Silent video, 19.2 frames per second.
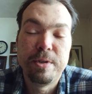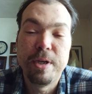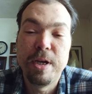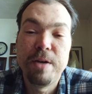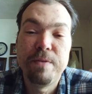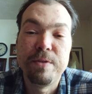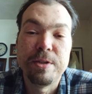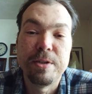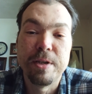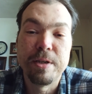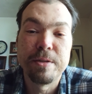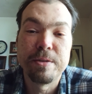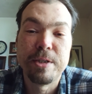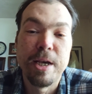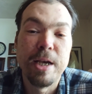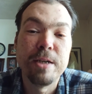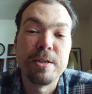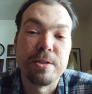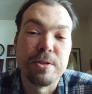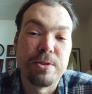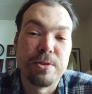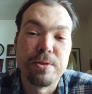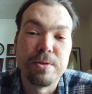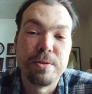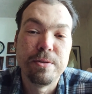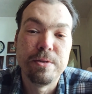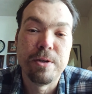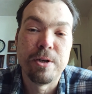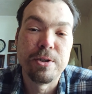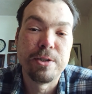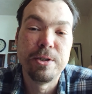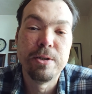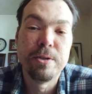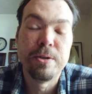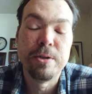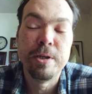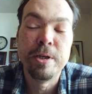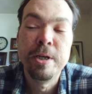everything, tanks,
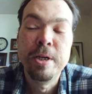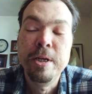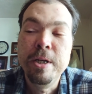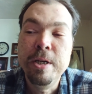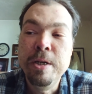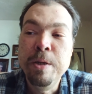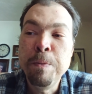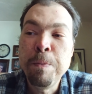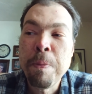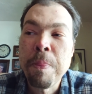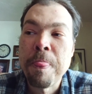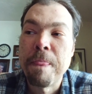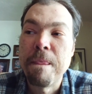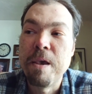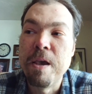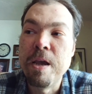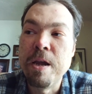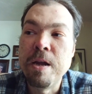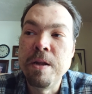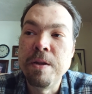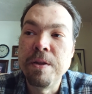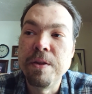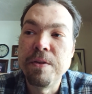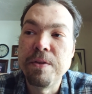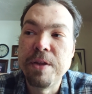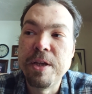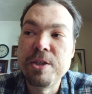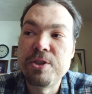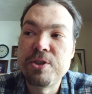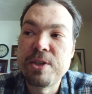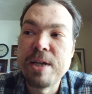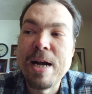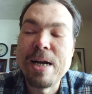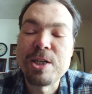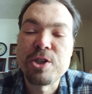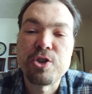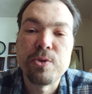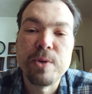artillery. And they
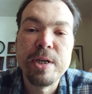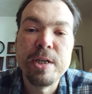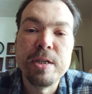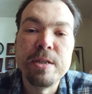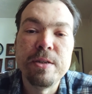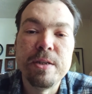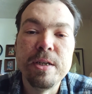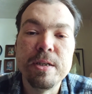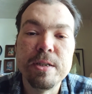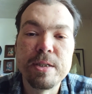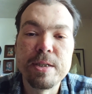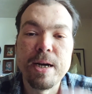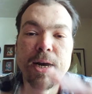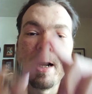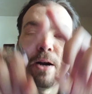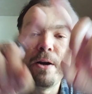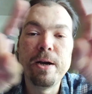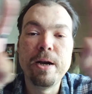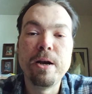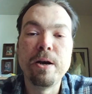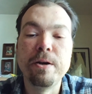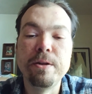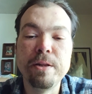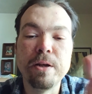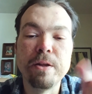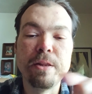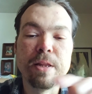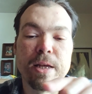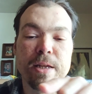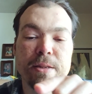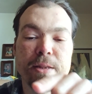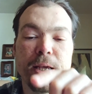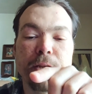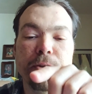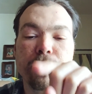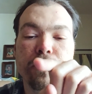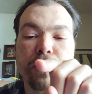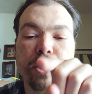saturated the entire area. Like
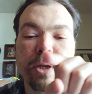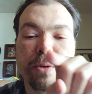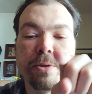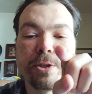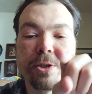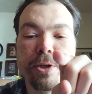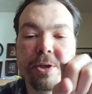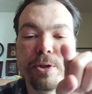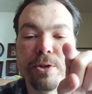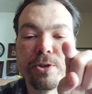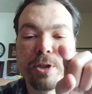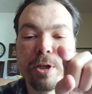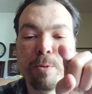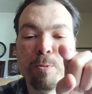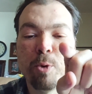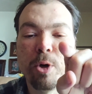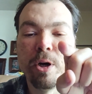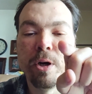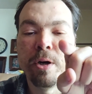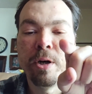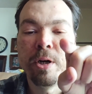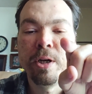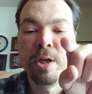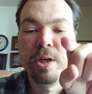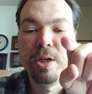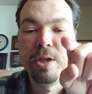they knew he was here somewhere,